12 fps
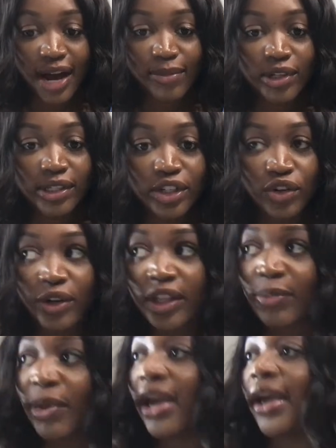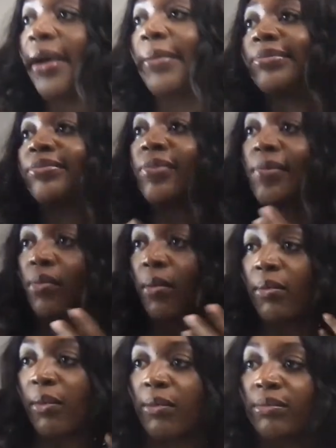I'm using acrylic paint.
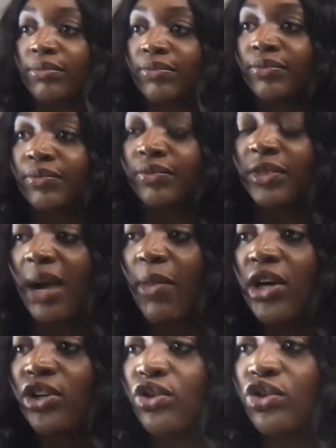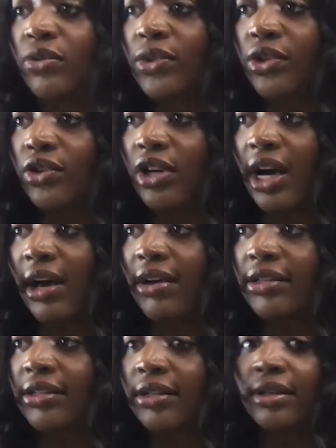I'm on YouTube too, you
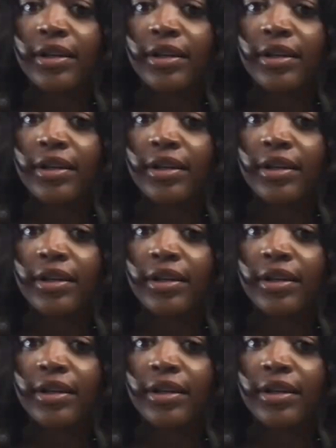guys.